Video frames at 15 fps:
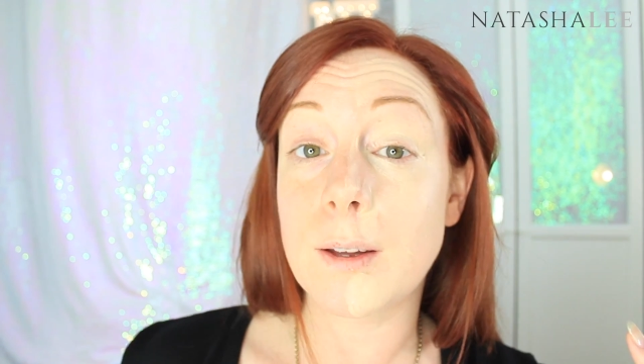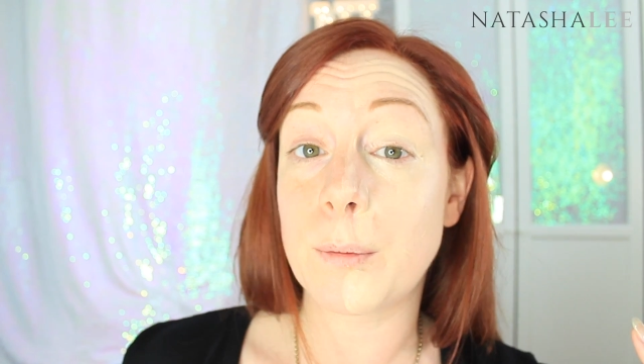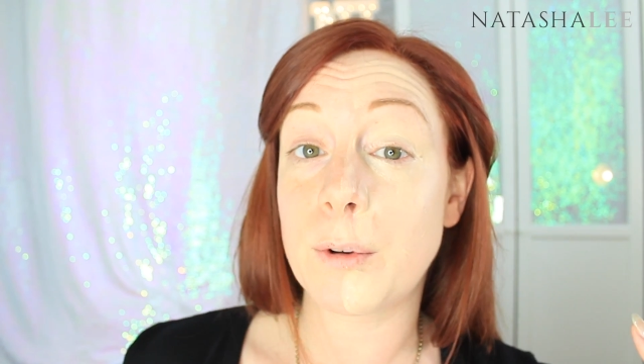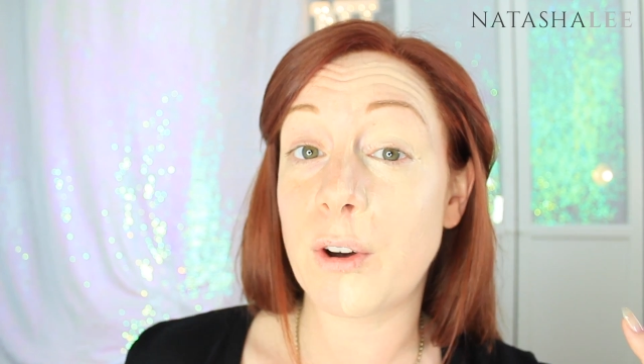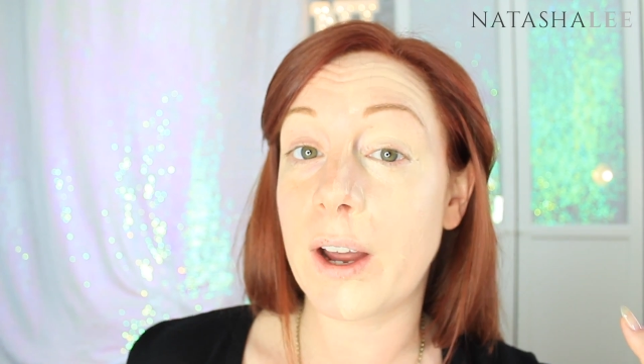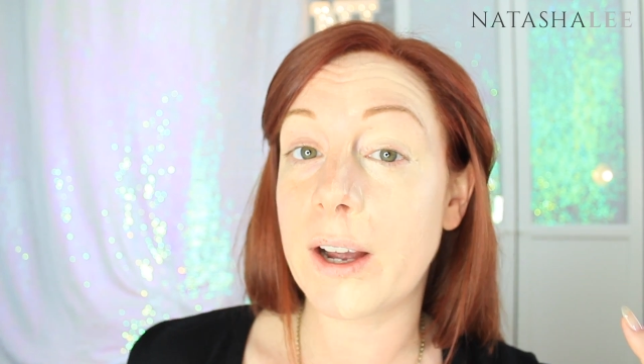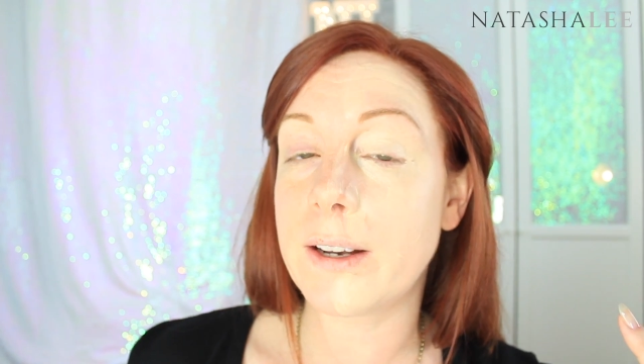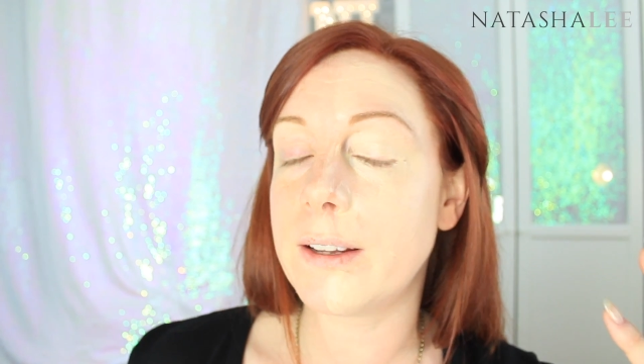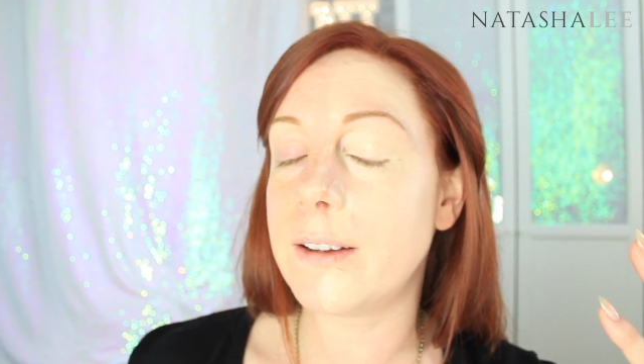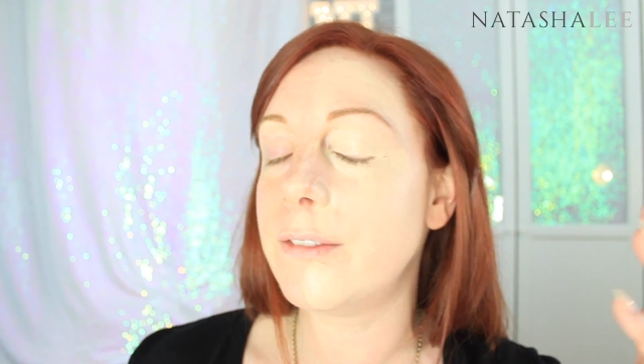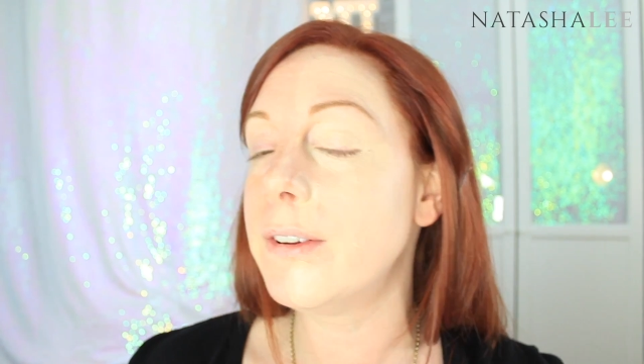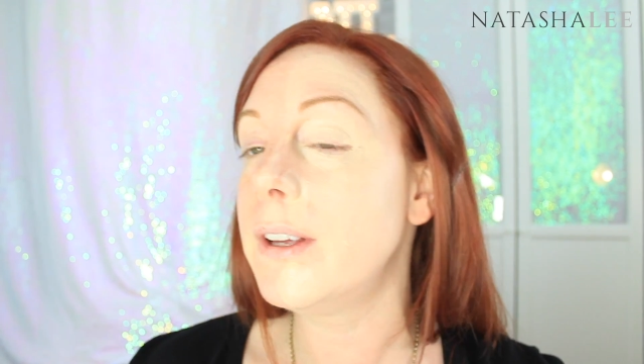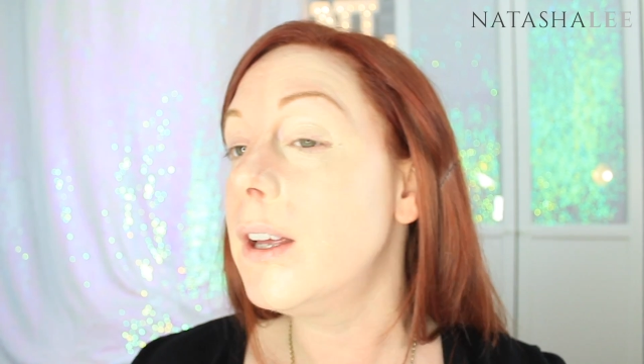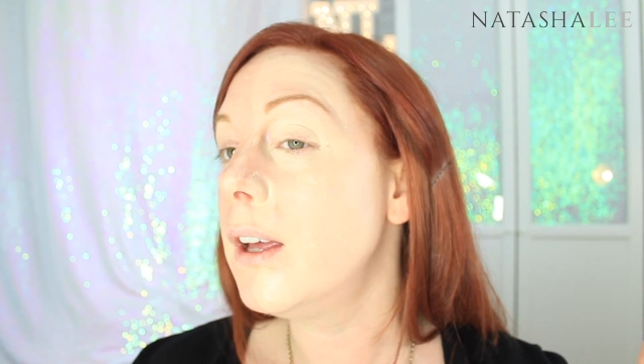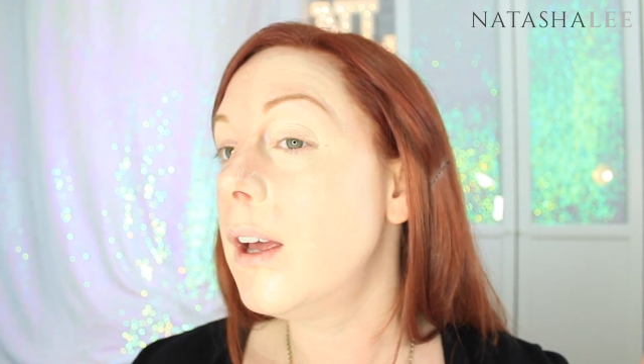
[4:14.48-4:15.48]

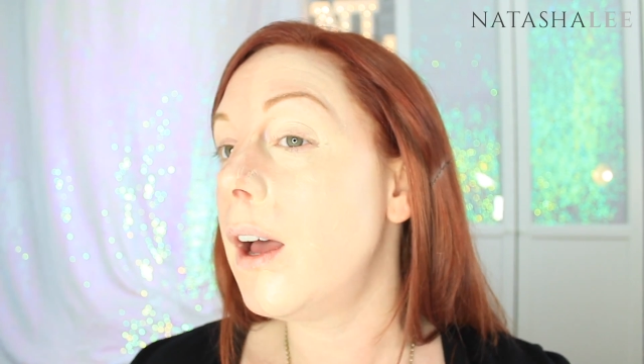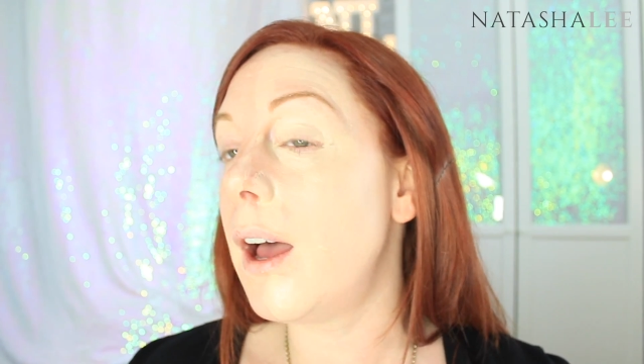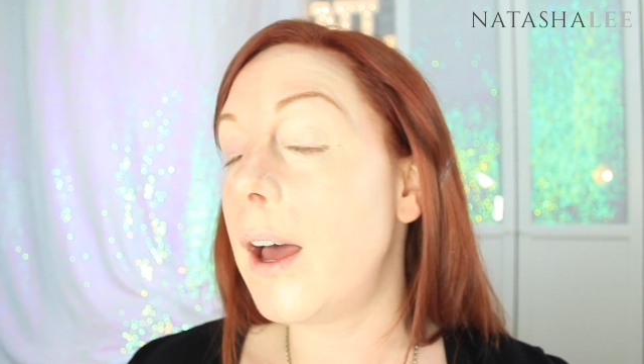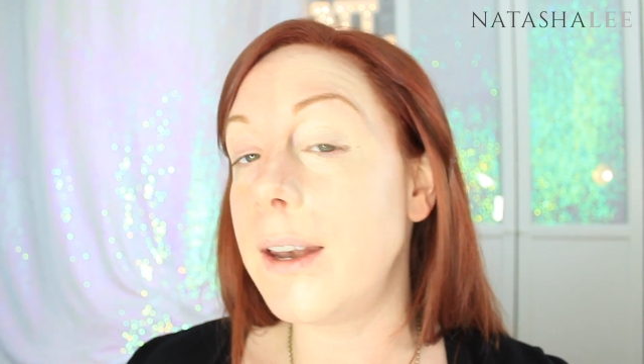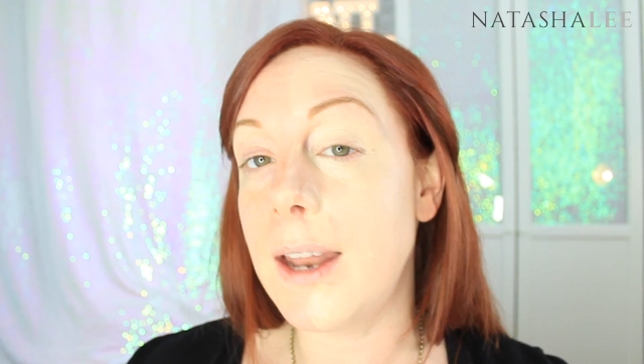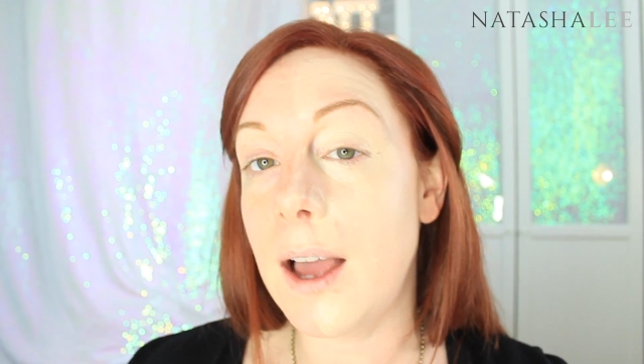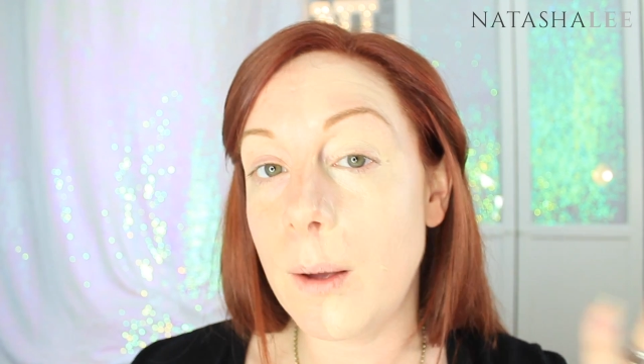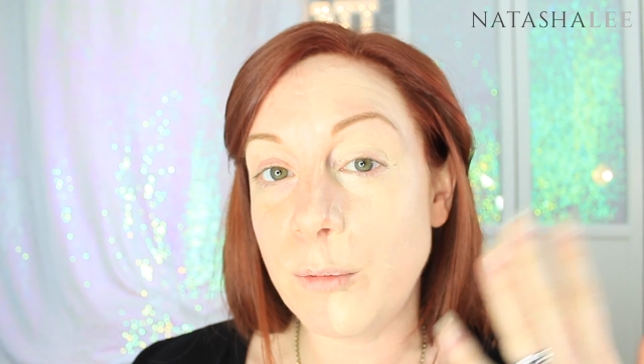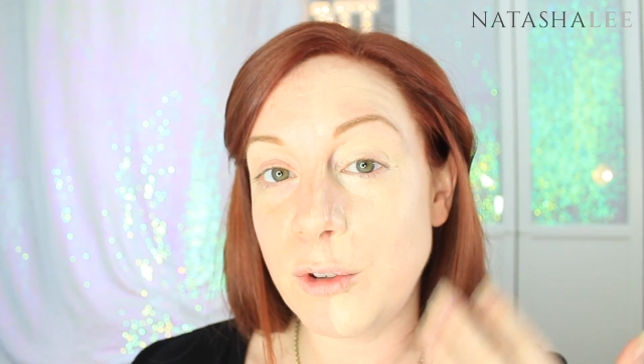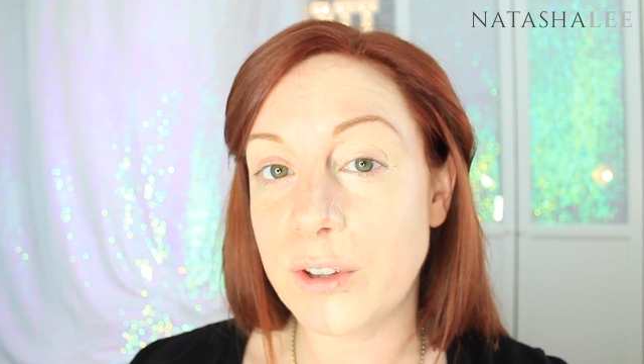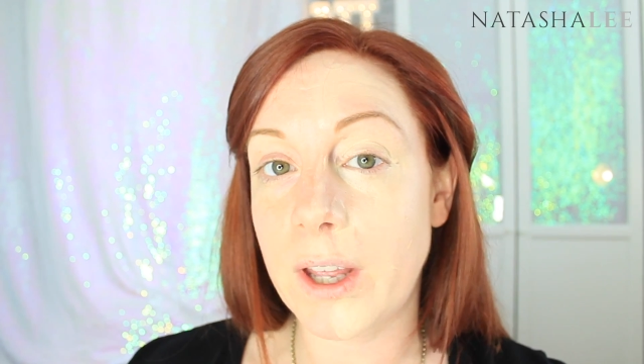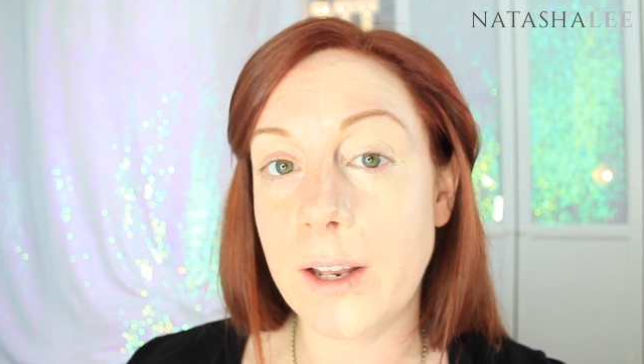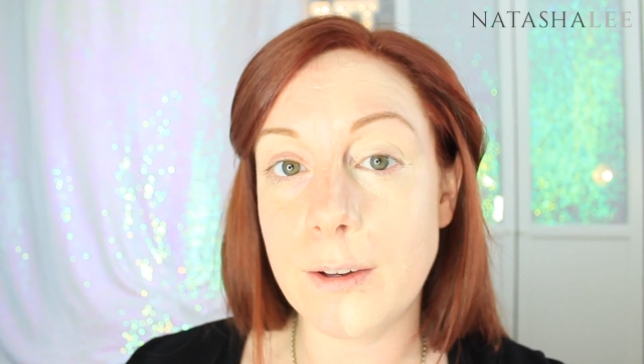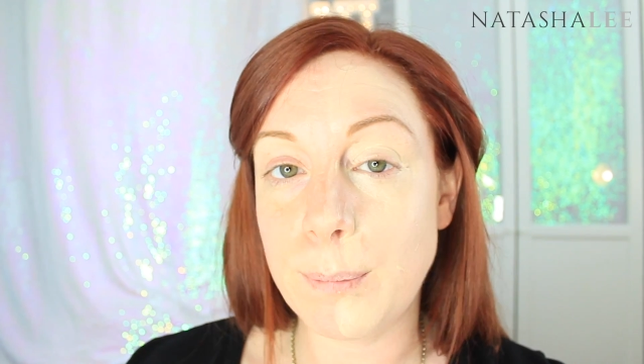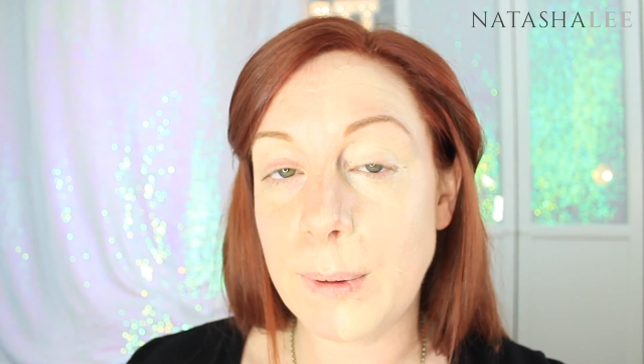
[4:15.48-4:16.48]
Attractive. And now I'm just
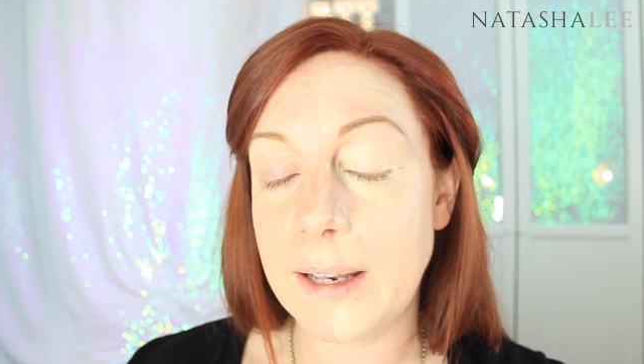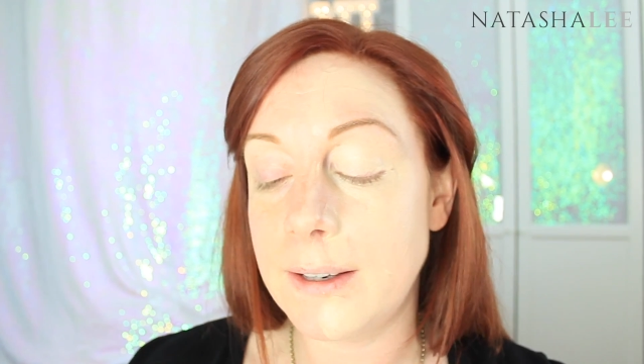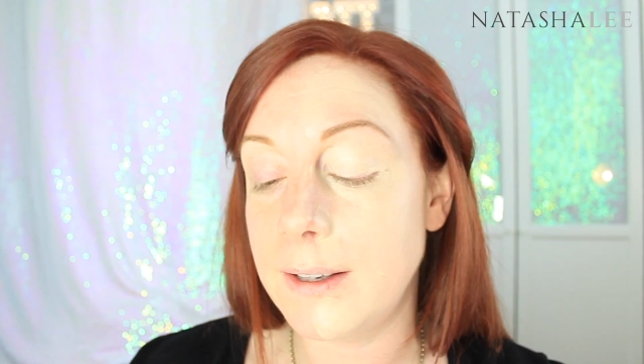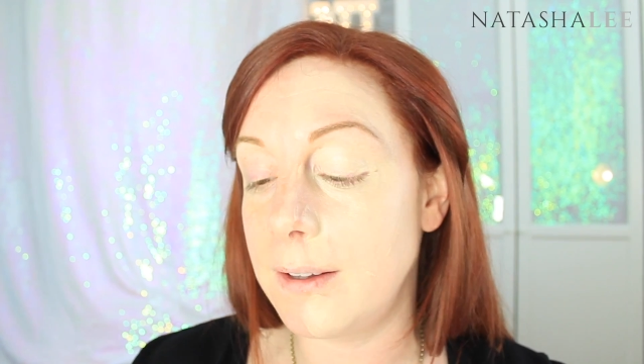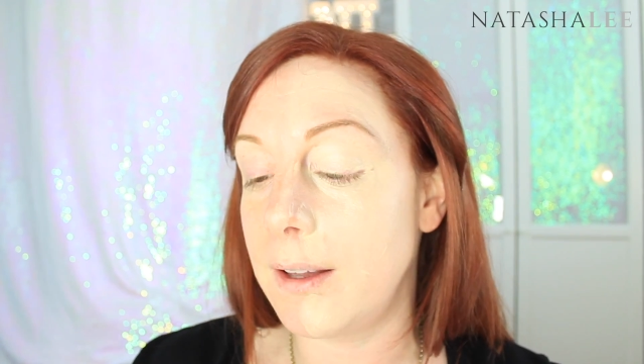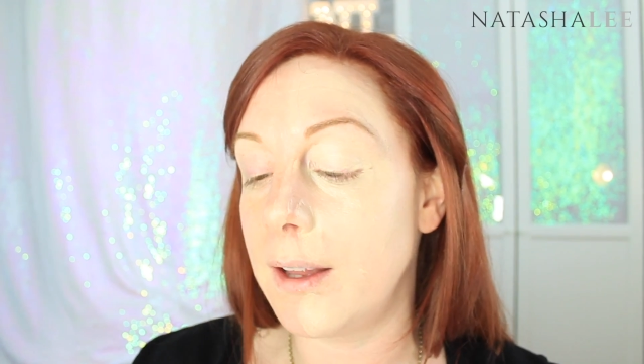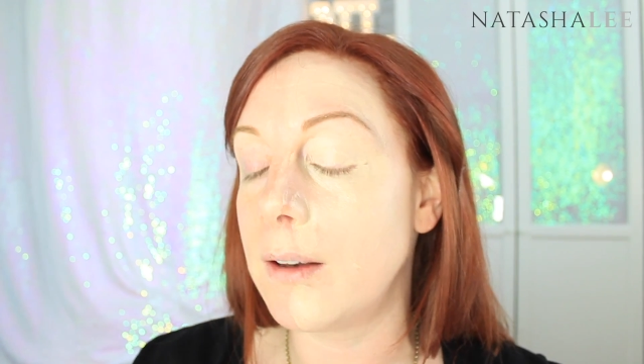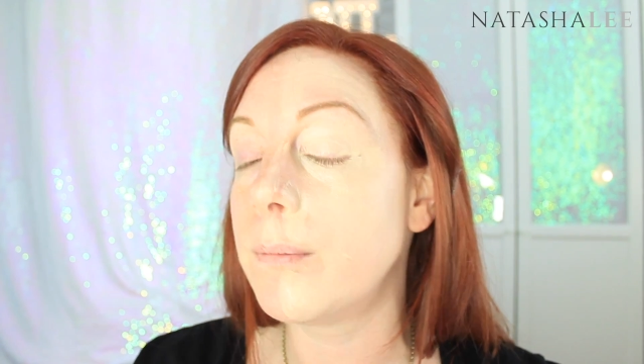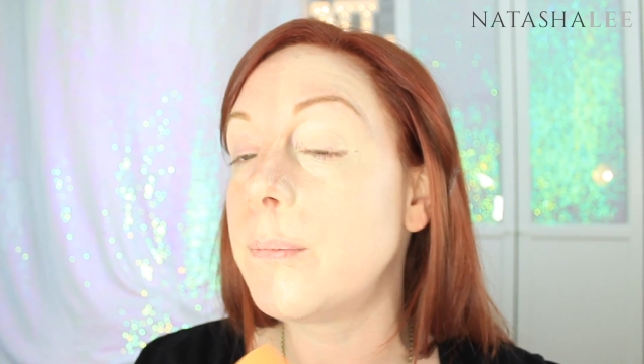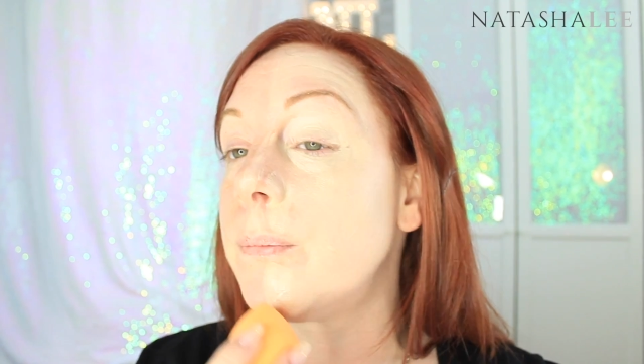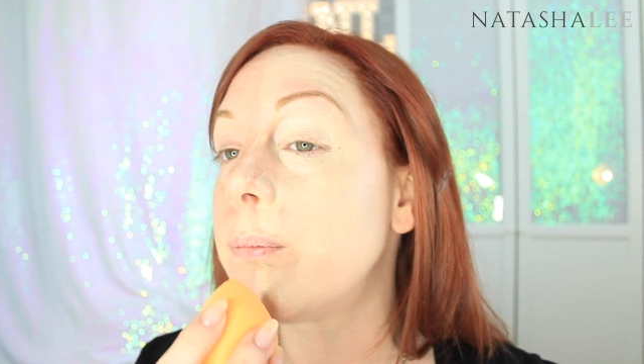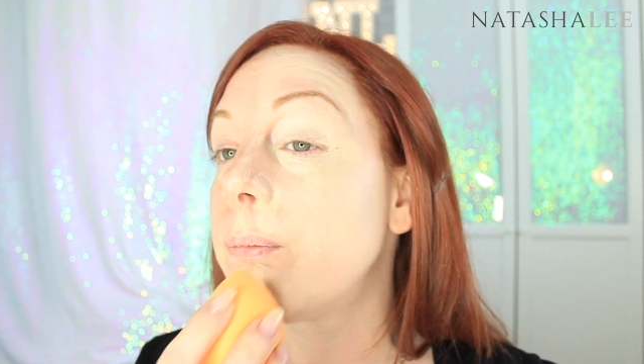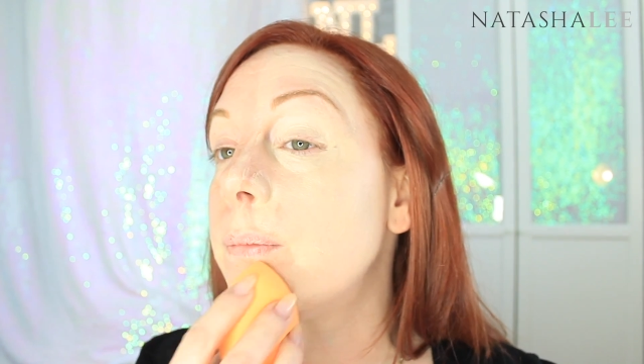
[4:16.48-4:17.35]
going to blend it in.